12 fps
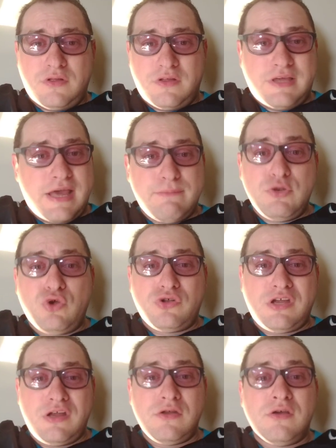Cam
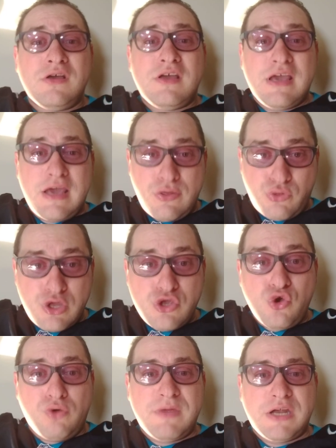Newton is a
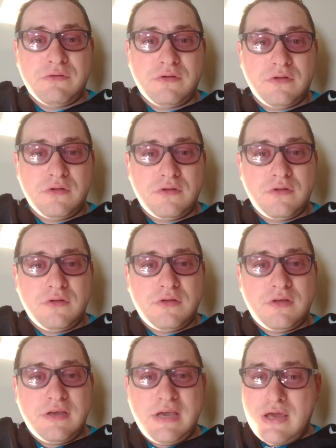human.
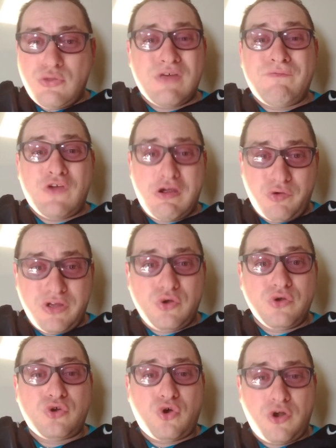He's a very
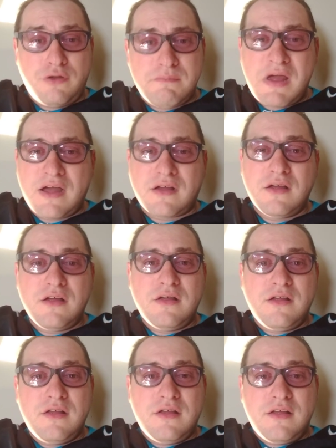good quarterback.
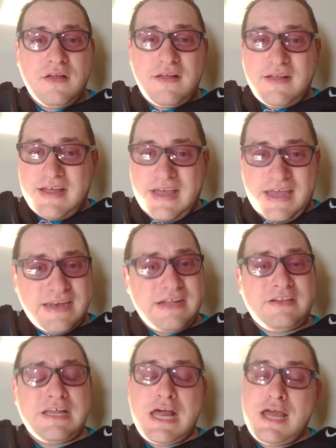And
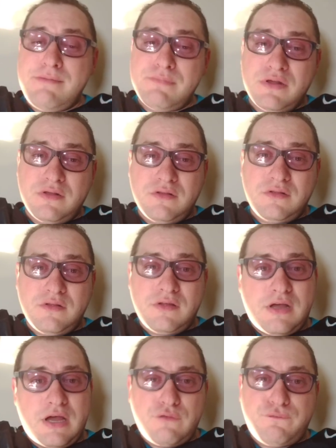at times,
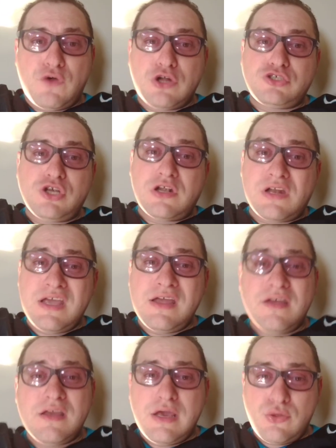unfortunately,
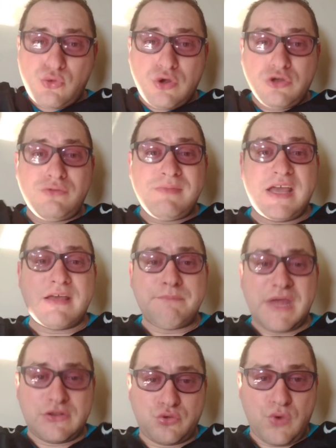he's going to make a
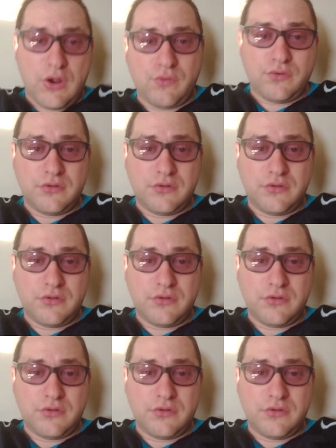bad throw.